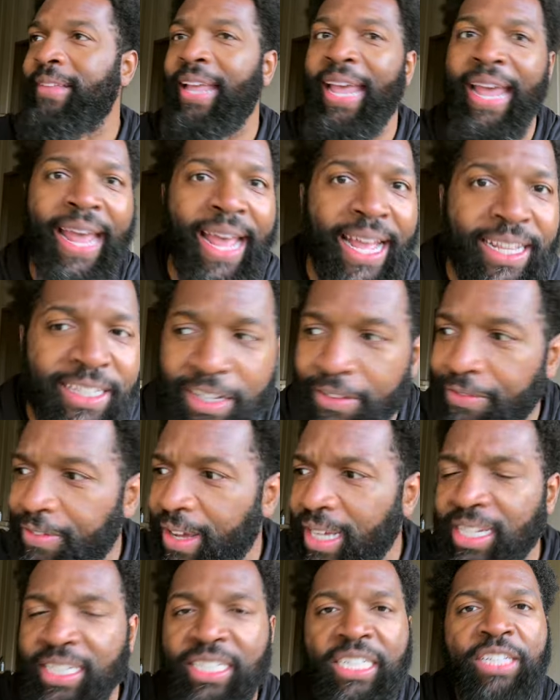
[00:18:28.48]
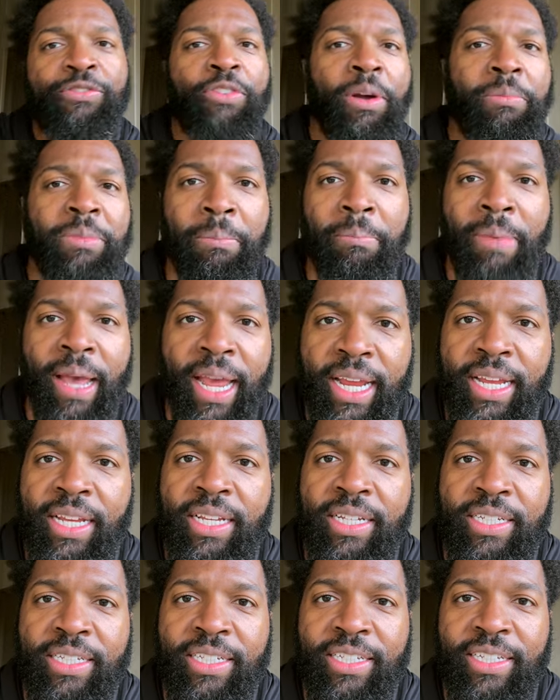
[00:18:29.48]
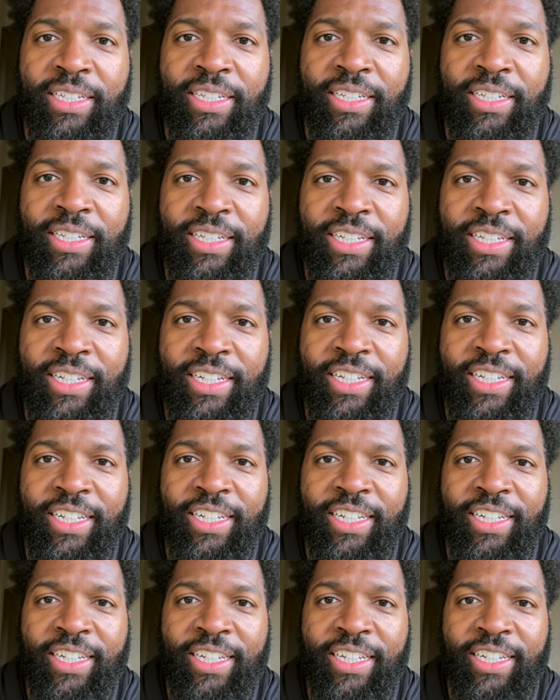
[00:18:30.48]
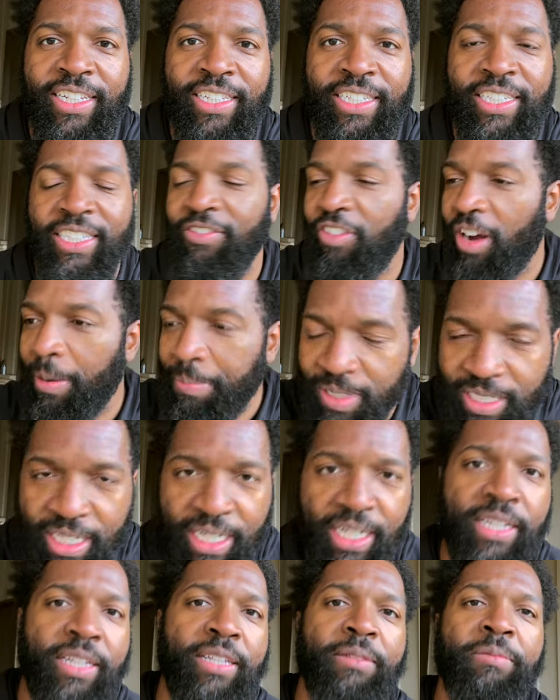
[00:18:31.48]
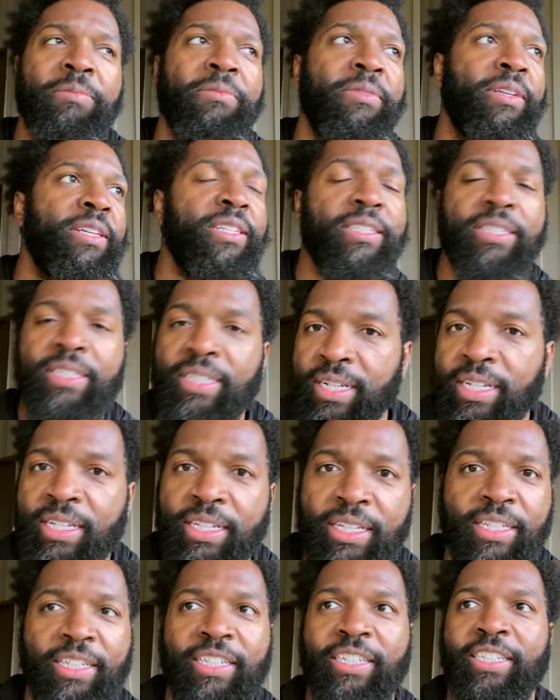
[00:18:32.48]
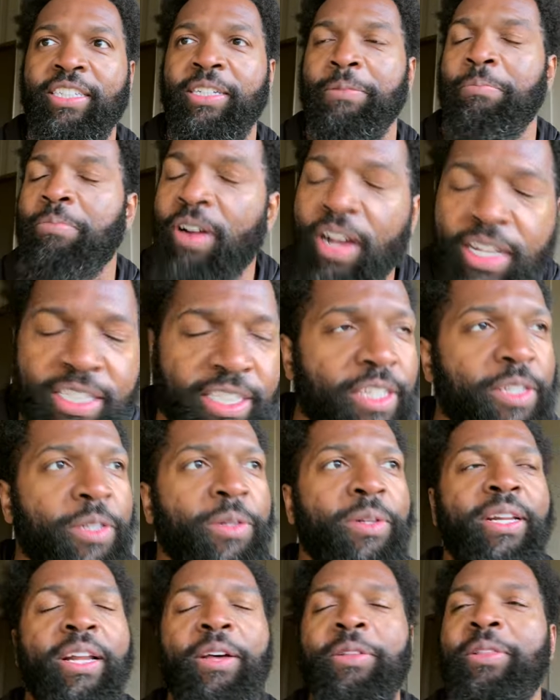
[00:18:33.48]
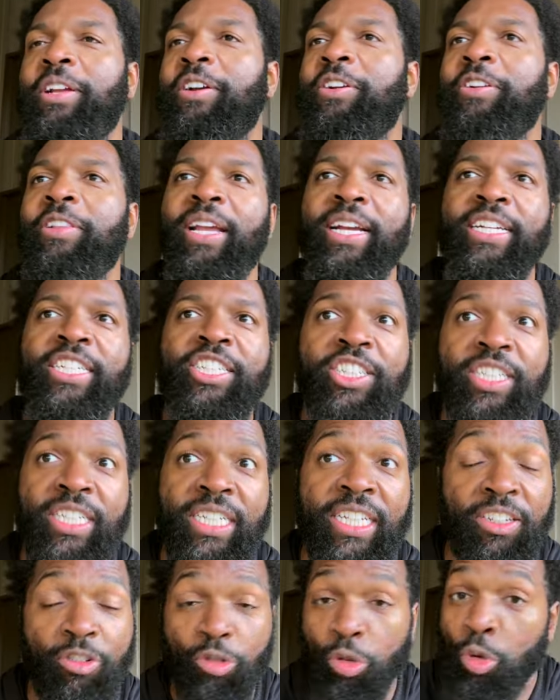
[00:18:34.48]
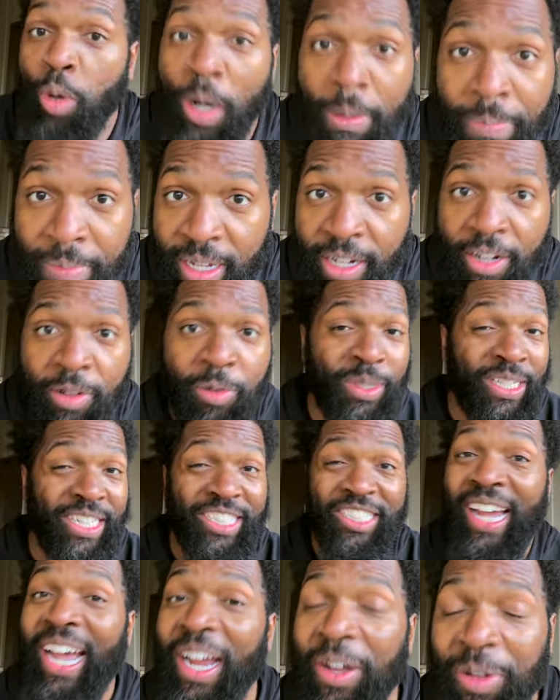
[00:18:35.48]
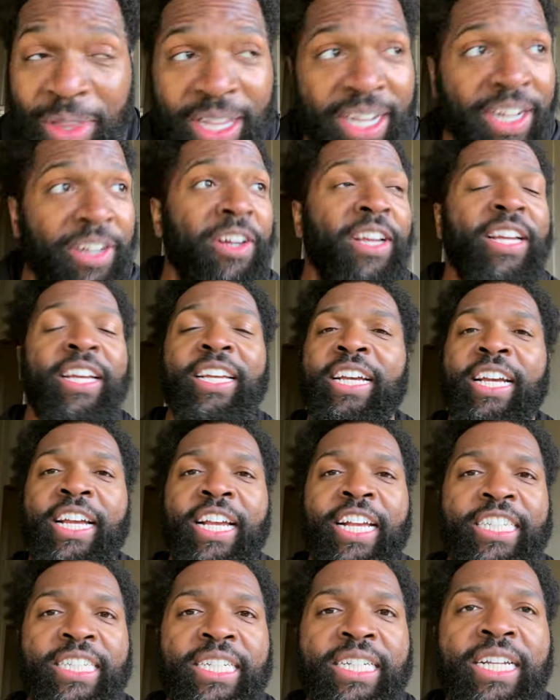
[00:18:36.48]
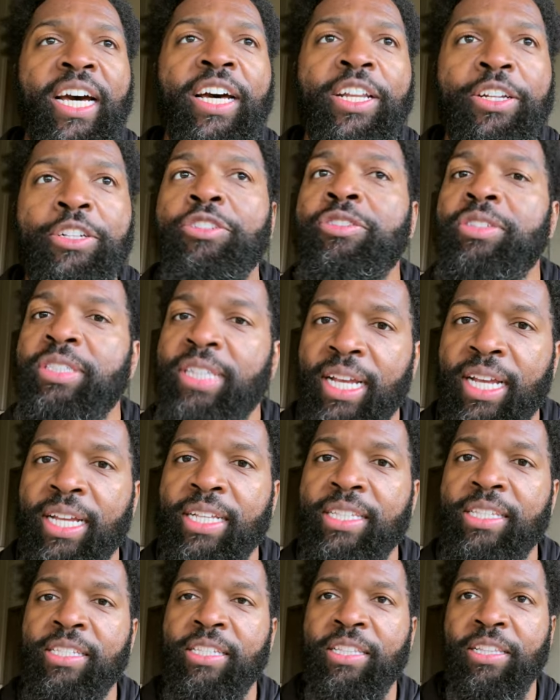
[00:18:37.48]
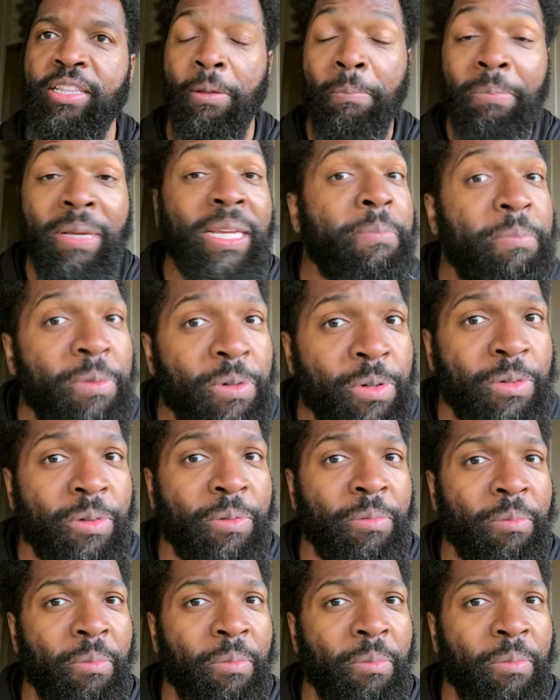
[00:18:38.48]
Add to the fact that she's from the Bay. She represented him in the Senate. She prosecuted out there like she grew up there, was a child there. She understands the people